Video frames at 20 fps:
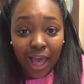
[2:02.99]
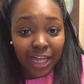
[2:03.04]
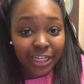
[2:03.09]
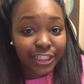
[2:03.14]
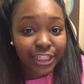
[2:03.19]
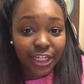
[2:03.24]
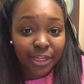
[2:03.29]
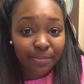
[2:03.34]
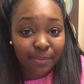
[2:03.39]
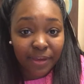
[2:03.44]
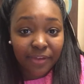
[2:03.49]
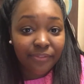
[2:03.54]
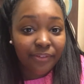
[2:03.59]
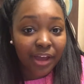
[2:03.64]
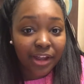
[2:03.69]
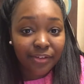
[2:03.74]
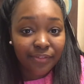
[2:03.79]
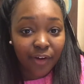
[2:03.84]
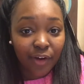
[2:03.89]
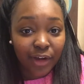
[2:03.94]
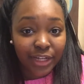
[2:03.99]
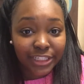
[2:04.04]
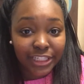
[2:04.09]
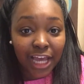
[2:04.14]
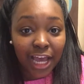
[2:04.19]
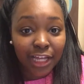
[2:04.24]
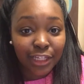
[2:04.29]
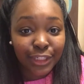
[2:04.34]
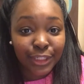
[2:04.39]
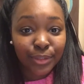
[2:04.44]
actually a big fan of heights
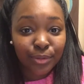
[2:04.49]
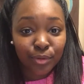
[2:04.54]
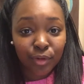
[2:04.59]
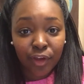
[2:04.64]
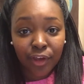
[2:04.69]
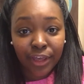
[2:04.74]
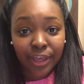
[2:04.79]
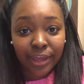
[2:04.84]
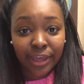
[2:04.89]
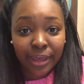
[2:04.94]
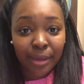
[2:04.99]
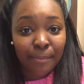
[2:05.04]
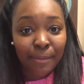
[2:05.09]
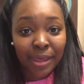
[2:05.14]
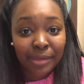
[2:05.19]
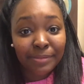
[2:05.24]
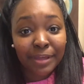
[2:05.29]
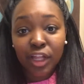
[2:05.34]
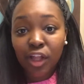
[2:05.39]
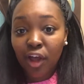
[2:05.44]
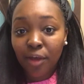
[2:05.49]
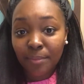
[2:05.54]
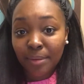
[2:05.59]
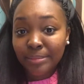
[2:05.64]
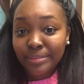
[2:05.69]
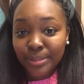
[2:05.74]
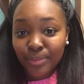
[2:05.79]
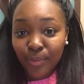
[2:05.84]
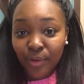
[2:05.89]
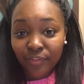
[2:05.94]
at all. Like, make me climb
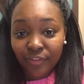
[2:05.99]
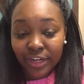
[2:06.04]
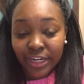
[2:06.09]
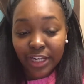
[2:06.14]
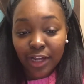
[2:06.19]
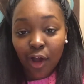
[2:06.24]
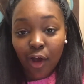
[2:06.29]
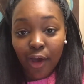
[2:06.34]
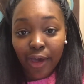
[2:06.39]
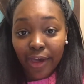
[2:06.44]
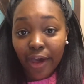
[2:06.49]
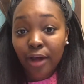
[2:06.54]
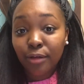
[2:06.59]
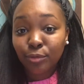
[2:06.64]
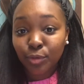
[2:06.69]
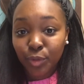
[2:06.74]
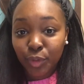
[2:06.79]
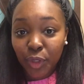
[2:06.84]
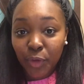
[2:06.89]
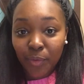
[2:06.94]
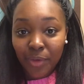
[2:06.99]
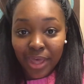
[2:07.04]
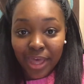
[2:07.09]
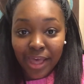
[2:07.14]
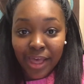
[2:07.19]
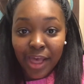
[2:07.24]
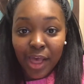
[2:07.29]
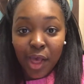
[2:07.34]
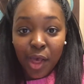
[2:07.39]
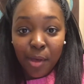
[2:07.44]
up somewhere really high. I'll do
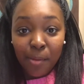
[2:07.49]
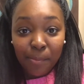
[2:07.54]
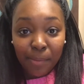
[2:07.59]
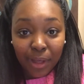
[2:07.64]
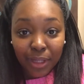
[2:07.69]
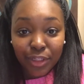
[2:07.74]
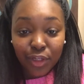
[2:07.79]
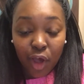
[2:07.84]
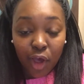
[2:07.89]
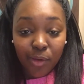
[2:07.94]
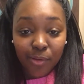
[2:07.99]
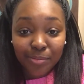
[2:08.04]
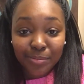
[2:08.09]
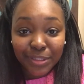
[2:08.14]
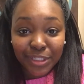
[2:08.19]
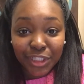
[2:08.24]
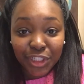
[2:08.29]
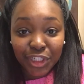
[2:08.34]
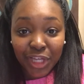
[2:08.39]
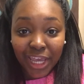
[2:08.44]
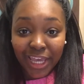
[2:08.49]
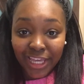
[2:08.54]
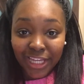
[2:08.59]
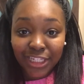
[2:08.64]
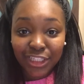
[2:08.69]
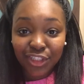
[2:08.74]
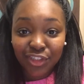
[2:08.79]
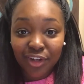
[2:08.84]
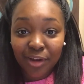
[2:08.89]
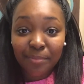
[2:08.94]
it, but I will be
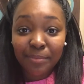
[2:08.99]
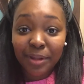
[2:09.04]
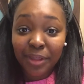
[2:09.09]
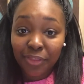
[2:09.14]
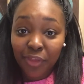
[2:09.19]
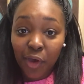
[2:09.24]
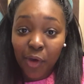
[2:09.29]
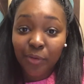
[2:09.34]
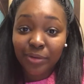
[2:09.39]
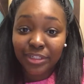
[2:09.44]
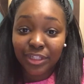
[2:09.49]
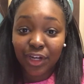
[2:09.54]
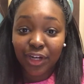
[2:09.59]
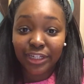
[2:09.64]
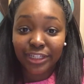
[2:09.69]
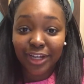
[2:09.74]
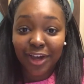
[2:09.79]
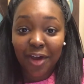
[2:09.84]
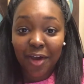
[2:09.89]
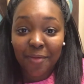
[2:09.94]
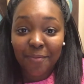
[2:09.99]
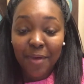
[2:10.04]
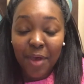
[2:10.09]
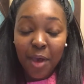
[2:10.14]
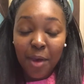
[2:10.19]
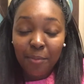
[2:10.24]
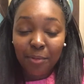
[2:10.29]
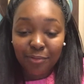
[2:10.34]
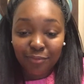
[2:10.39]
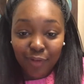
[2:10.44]
shaking and trembling the whole entire time.
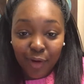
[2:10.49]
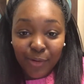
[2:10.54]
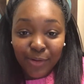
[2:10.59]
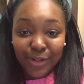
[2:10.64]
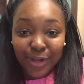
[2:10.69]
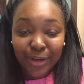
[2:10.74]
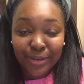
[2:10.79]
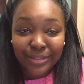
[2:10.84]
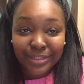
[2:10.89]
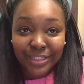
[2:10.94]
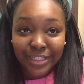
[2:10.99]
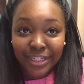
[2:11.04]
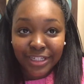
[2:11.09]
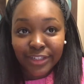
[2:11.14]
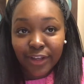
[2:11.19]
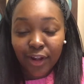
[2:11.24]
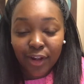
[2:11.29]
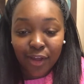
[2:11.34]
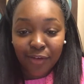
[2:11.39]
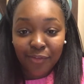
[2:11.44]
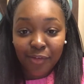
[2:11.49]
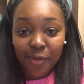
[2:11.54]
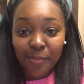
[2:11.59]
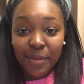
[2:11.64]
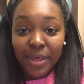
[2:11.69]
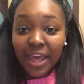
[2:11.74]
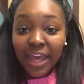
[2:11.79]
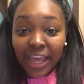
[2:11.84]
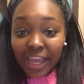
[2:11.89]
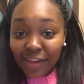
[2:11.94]
But roller coasters, I love
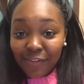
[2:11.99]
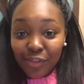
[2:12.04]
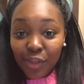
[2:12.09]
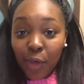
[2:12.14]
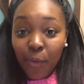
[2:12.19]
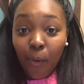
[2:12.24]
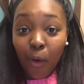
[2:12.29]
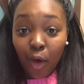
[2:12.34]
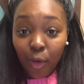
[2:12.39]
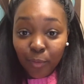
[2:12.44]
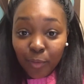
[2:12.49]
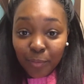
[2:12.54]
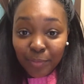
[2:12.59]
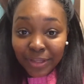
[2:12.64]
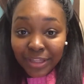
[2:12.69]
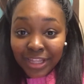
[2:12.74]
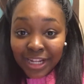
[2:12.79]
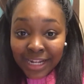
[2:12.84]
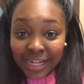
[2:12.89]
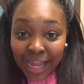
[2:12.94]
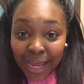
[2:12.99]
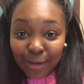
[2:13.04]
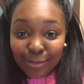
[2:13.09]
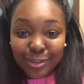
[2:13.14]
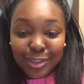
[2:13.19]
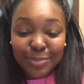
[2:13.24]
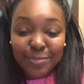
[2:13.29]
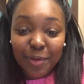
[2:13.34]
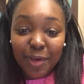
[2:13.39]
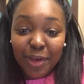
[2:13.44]
them. Even though I will be the
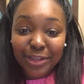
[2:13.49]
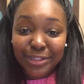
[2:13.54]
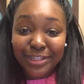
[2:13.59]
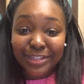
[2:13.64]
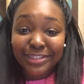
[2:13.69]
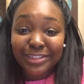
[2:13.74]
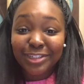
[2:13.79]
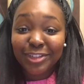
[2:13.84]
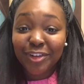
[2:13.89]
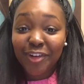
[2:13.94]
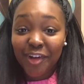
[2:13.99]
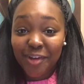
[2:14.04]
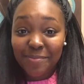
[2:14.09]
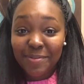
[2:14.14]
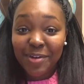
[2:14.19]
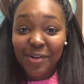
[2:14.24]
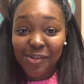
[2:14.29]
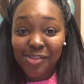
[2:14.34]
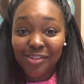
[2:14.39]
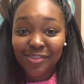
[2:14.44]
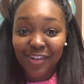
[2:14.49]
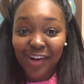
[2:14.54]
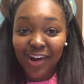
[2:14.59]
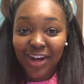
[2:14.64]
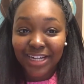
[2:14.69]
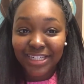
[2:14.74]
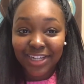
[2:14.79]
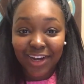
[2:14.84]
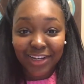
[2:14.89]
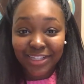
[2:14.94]
loudest person screaming on the
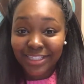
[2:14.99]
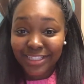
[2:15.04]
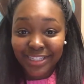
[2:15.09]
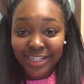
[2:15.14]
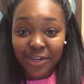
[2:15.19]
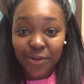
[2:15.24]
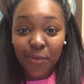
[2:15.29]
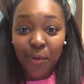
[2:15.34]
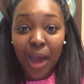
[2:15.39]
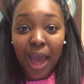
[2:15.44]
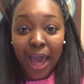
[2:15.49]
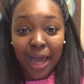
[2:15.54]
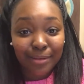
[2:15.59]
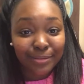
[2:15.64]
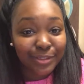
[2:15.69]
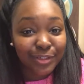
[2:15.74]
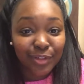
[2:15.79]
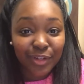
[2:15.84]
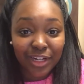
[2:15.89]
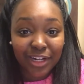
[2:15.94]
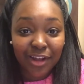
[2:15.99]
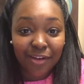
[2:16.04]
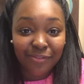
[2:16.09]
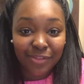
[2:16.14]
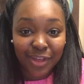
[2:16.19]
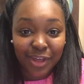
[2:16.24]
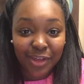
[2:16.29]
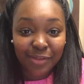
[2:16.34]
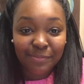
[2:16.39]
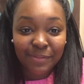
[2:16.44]
ride, I still absolutely
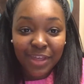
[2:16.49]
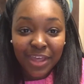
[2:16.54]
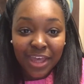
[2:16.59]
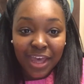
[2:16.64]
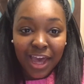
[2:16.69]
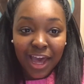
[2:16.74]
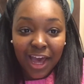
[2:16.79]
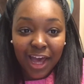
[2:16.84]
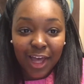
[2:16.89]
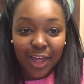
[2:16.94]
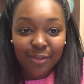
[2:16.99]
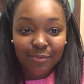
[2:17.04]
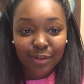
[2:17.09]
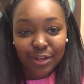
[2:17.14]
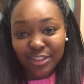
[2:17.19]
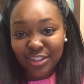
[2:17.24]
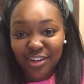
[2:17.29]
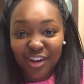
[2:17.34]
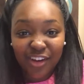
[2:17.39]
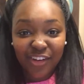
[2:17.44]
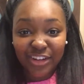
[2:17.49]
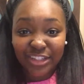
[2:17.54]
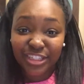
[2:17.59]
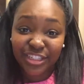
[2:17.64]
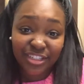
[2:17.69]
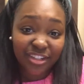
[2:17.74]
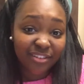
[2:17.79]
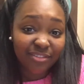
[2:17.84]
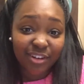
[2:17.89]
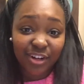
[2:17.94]
love them. Um, I don't know, I
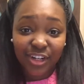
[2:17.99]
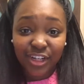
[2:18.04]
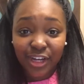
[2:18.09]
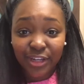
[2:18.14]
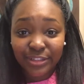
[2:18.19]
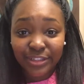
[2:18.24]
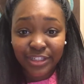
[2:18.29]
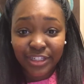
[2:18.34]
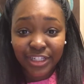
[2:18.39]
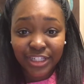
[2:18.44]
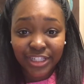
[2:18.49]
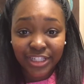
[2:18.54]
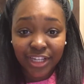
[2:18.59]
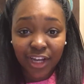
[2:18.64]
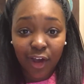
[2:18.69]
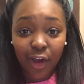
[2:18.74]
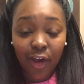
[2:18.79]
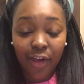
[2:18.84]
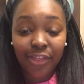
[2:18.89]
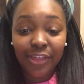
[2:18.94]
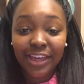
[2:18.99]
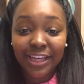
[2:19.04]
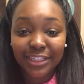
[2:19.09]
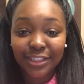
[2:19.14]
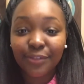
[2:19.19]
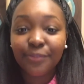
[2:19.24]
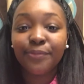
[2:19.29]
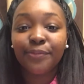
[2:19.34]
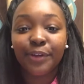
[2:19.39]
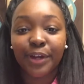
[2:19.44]
just love roller coasters. Uh, I think
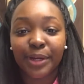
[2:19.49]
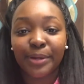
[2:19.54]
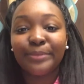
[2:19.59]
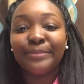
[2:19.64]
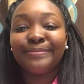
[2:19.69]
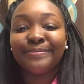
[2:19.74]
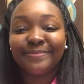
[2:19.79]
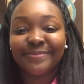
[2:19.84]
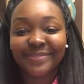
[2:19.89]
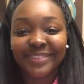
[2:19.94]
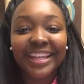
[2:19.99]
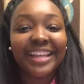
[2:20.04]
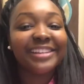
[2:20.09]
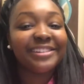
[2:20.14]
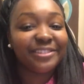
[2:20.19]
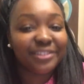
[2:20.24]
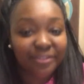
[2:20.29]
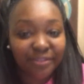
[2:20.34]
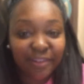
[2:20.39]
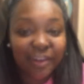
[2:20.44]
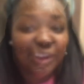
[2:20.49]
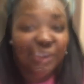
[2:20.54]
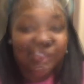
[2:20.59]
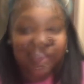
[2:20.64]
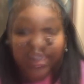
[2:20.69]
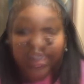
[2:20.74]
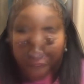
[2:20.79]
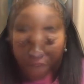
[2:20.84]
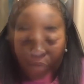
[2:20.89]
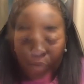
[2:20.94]
it's the thrill. It's the
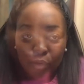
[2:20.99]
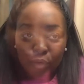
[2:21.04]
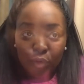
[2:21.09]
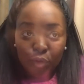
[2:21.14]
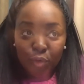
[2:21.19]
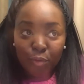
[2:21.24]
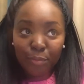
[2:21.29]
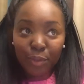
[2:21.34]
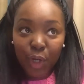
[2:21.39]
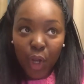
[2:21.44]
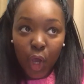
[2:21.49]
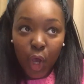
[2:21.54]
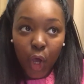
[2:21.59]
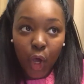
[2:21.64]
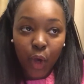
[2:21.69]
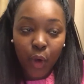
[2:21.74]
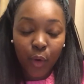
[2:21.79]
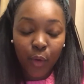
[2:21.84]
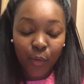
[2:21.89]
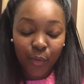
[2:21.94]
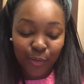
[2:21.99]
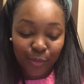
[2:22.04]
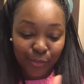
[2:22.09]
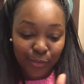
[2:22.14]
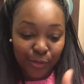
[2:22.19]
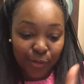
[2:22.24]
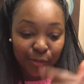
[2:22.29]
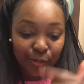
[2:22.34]
thrill. Numero oh